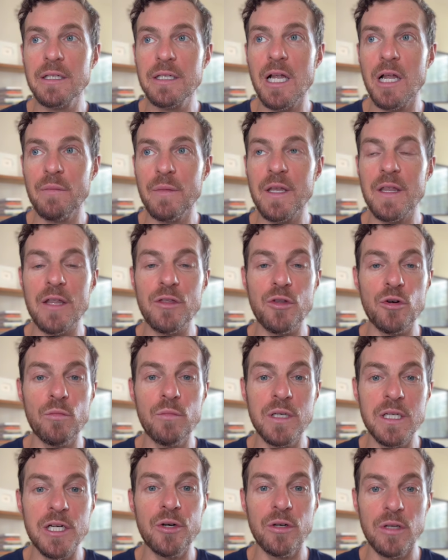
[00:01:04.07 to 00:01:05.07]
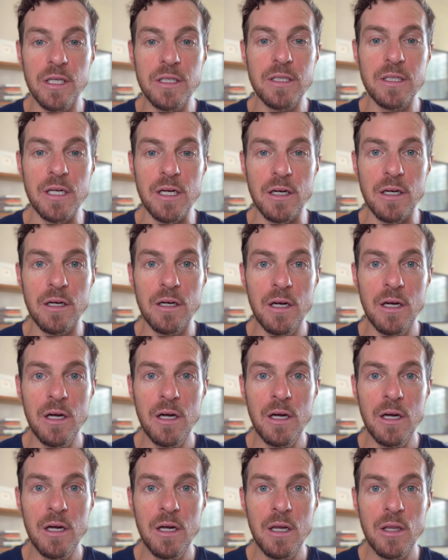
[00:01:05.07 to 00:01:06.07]
telling me that they're materialistic.
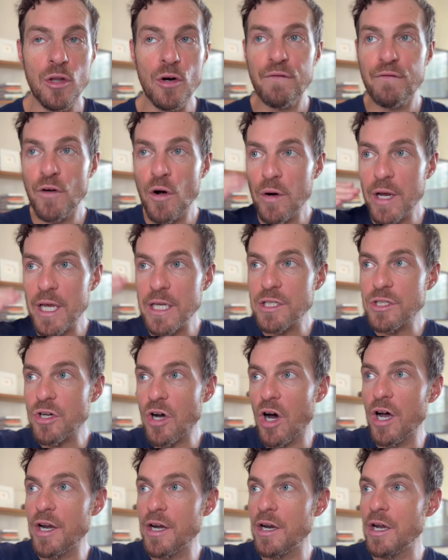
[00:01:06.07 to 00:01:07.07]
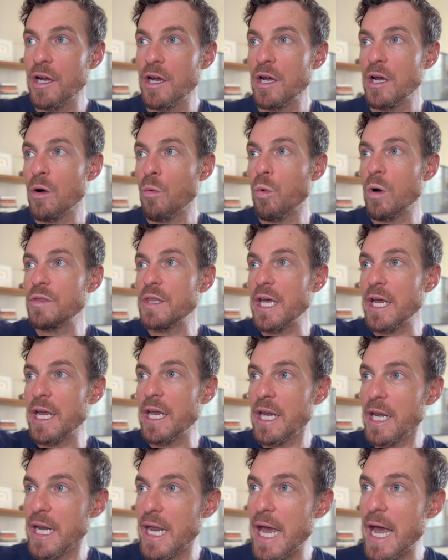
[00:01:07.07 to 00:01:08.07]
They're focused on what they
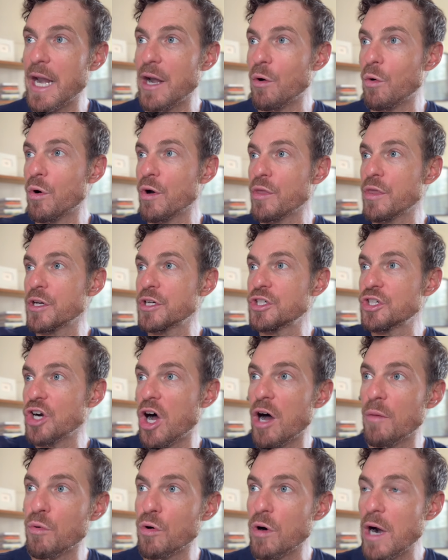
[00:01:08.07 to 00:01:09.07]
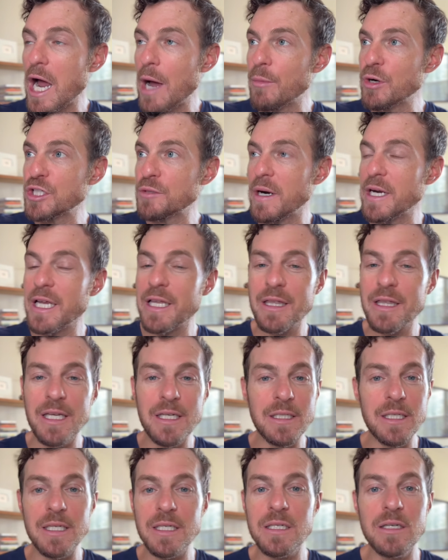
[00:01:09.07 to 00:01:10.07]
can get or the job or how much money.
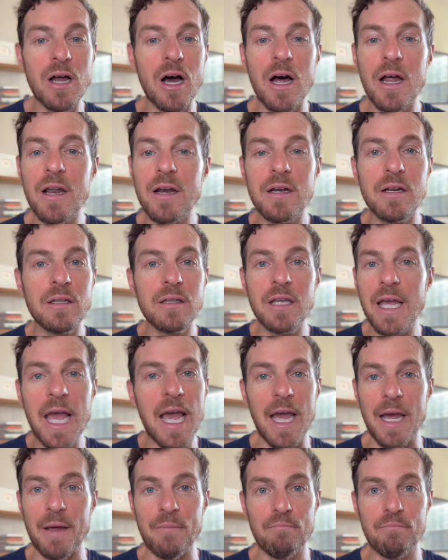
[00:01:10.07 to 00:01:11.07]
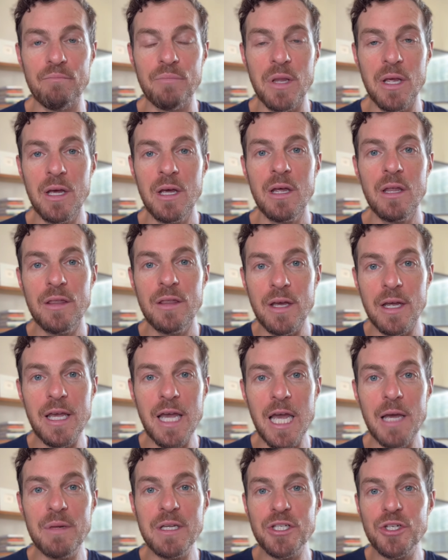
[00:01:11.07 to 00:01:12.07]
This is not the game. The
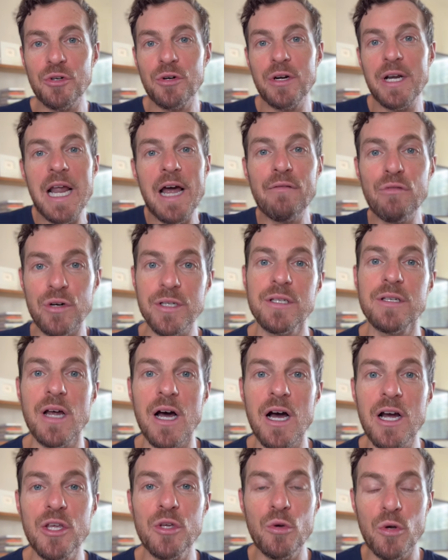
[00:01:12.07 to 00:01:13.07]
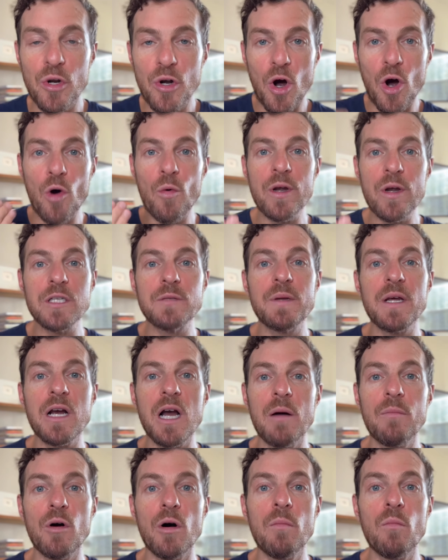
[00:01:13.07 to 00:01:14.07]
game is you're never stuck. You can always
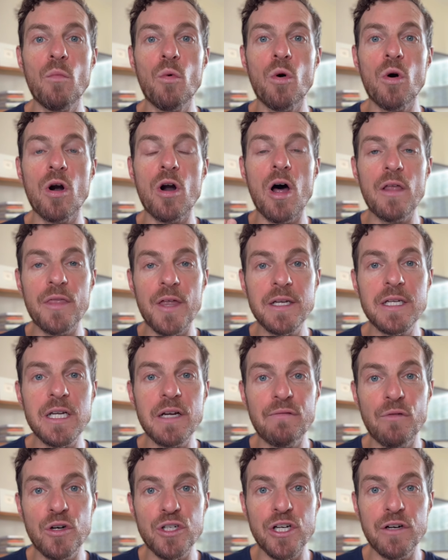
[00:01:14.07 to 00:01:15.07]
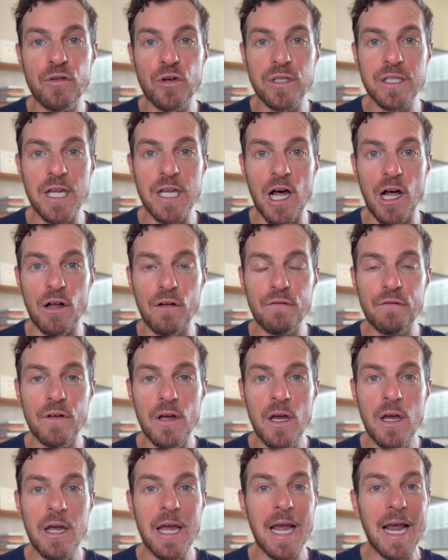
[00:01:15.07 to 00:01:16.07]
become a more authentic version of yourself
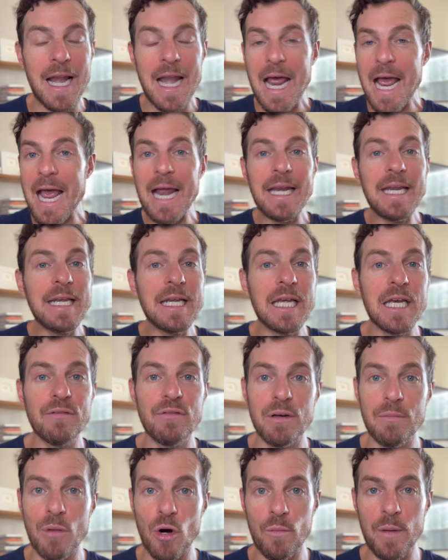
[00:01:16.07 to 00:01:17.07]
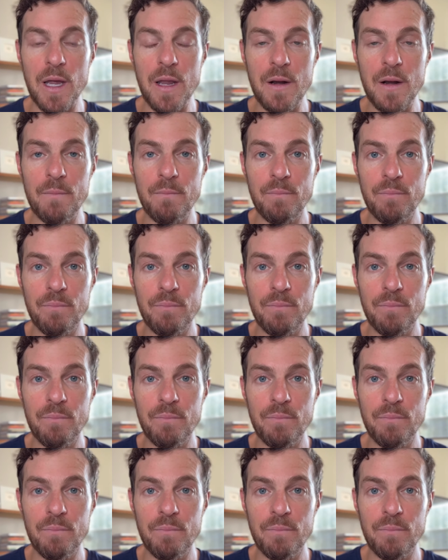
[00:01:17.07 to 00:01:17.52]
in any given moment.